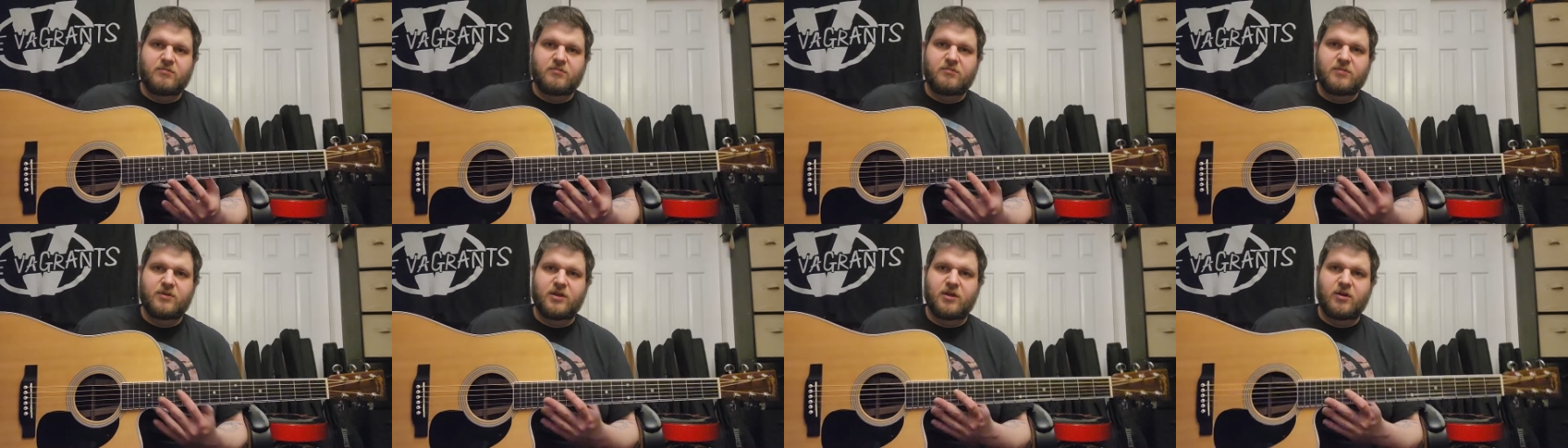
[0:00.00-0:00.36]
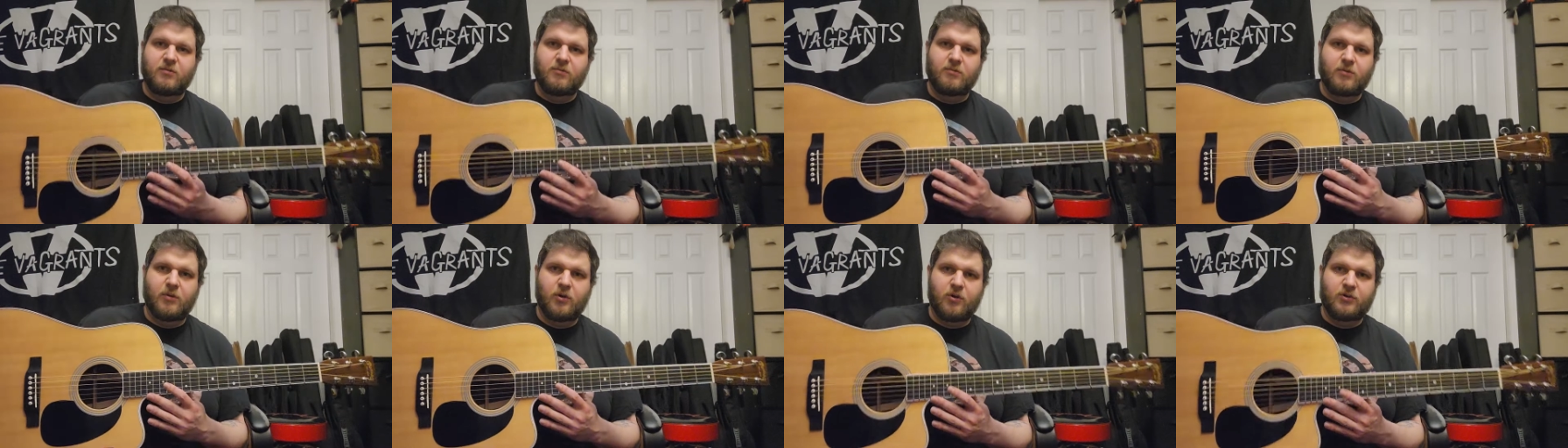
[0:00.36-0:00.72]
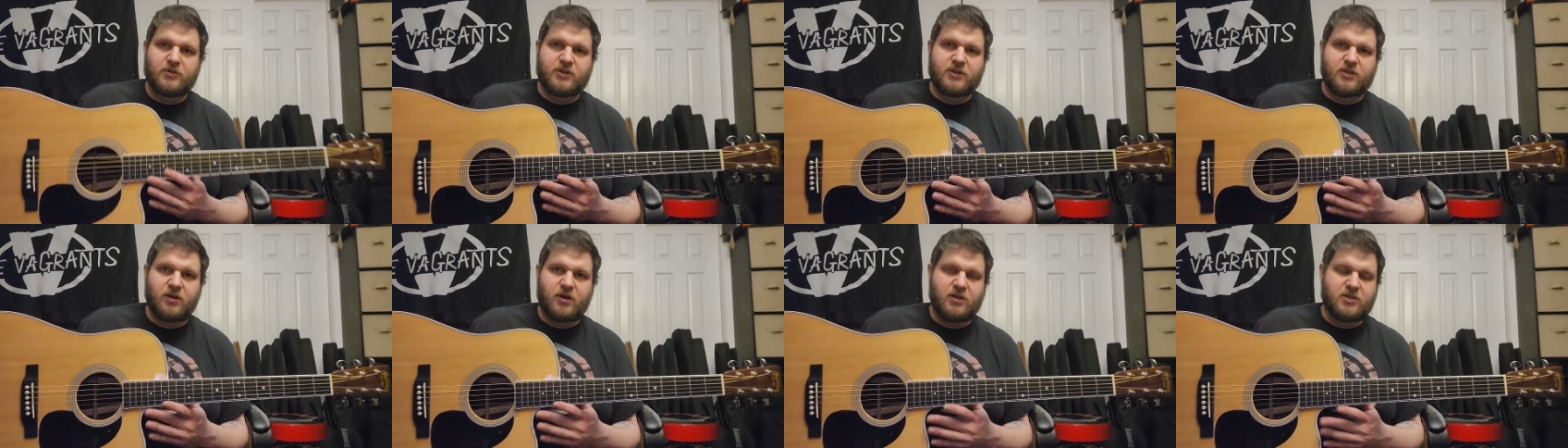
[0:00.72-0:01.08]
you know
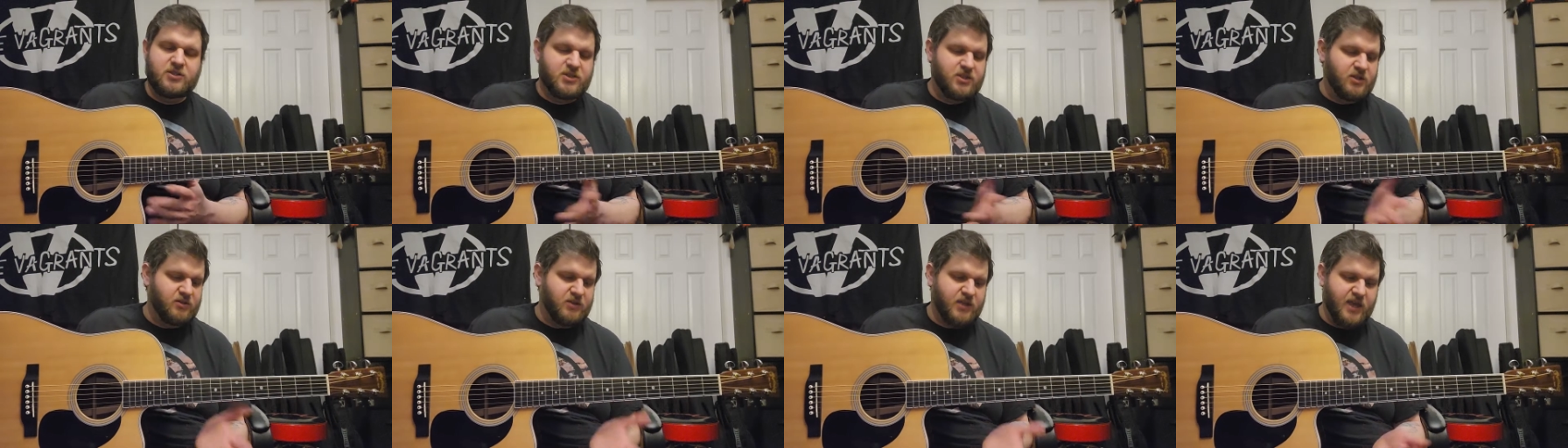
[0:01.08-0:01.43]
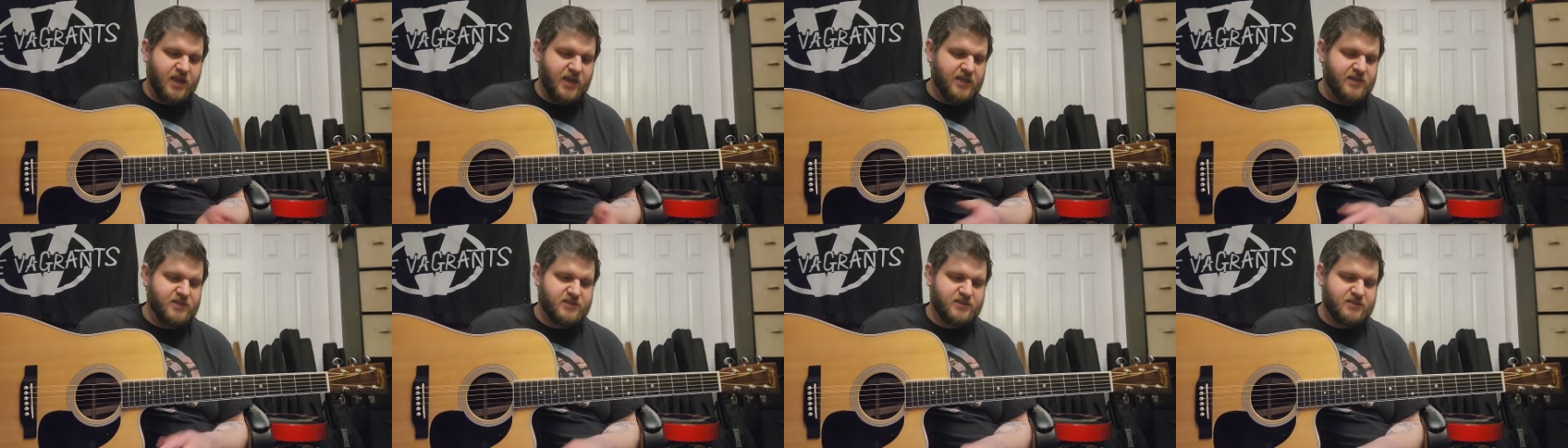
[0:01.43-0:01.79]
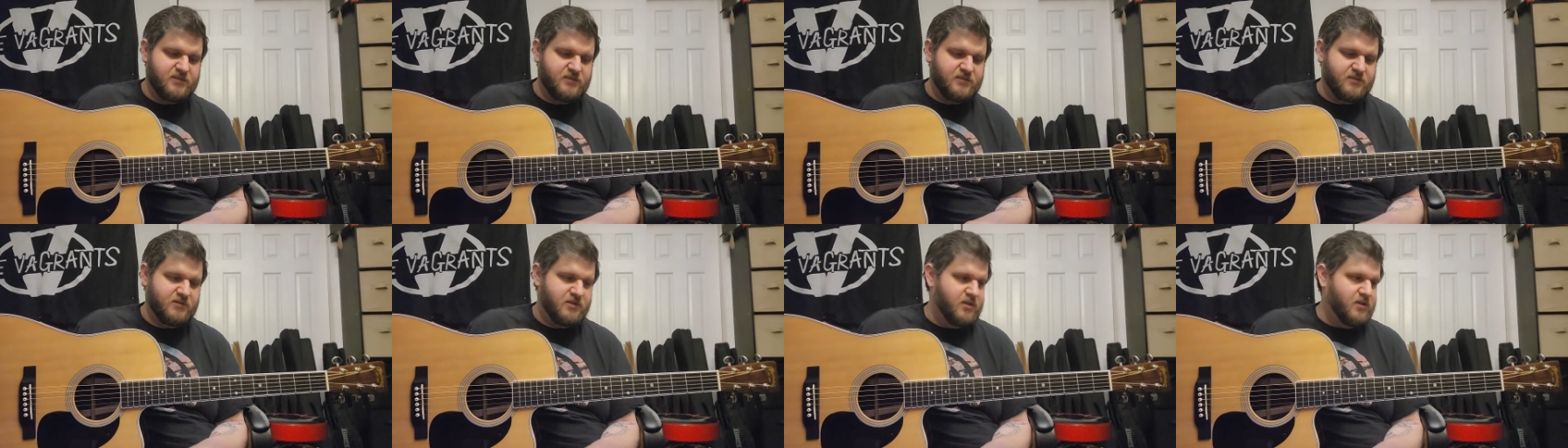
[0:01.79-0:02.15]
molded hard shell case
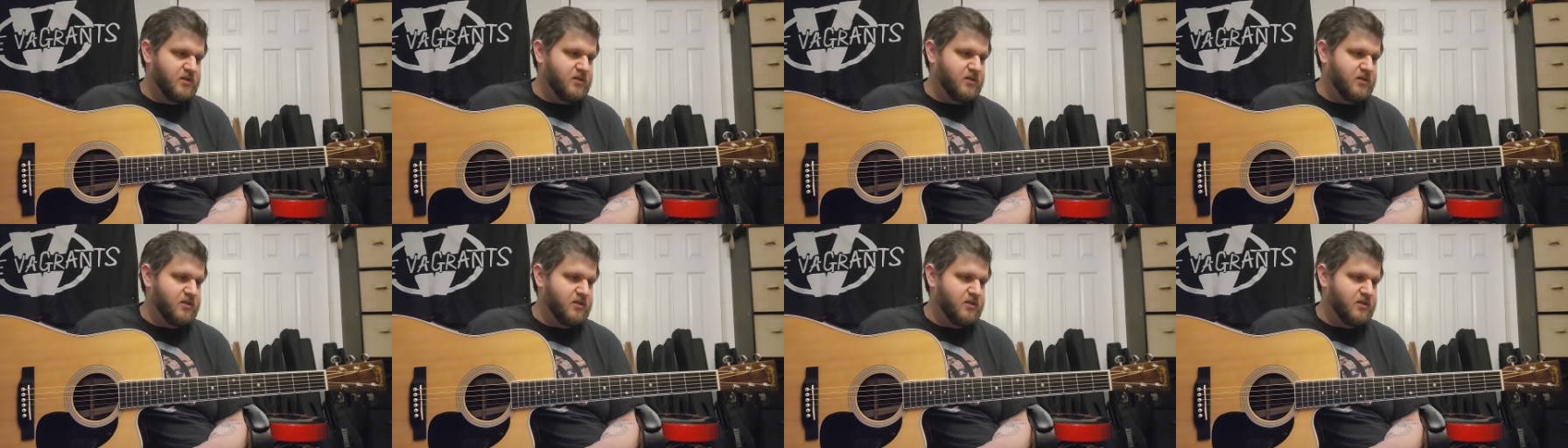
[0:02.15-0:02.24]
and